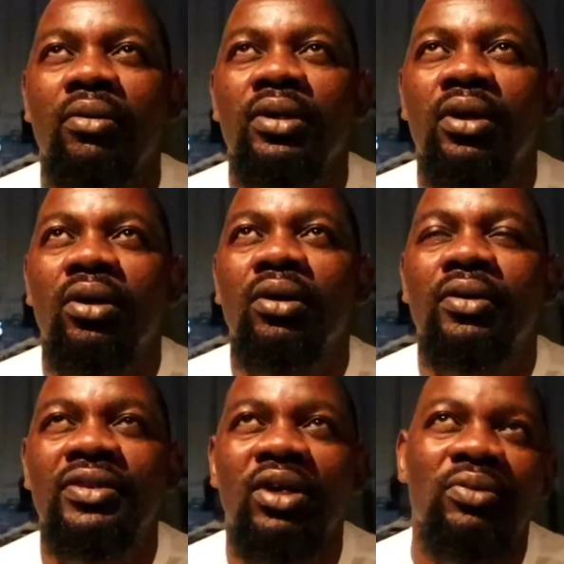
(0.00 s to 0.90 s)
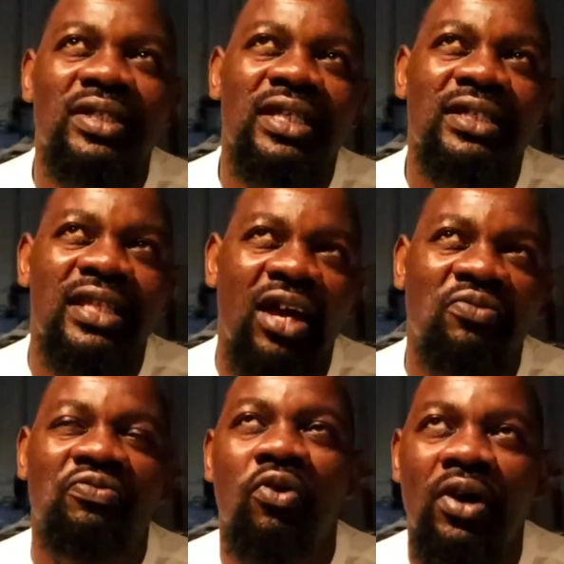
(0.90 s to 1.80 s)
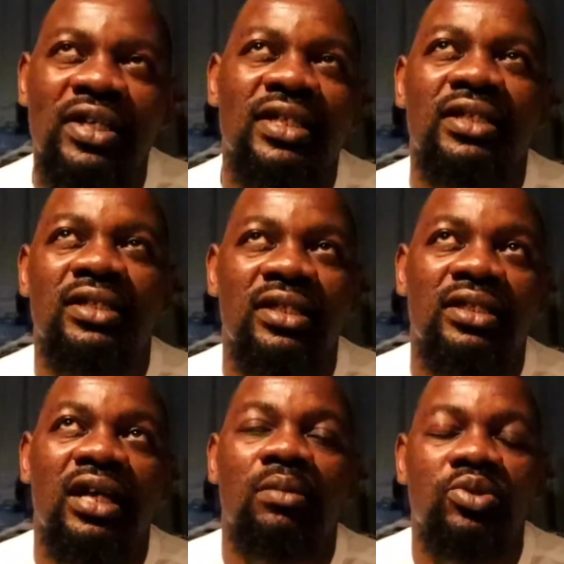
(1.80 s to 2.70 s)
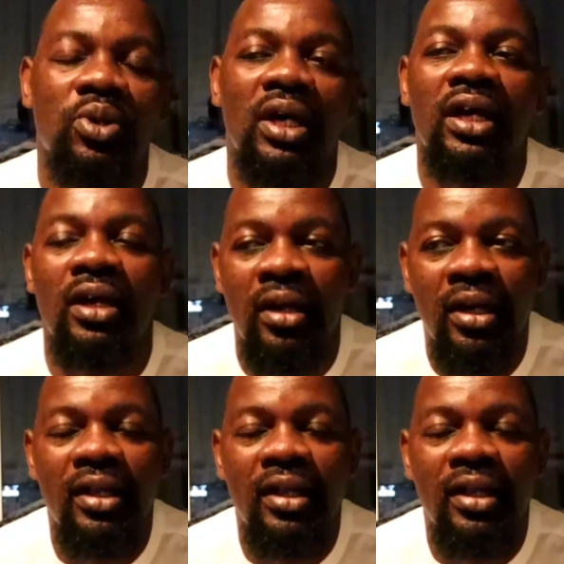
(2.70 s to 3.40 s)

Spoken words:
you know, there is just that voice has just come to her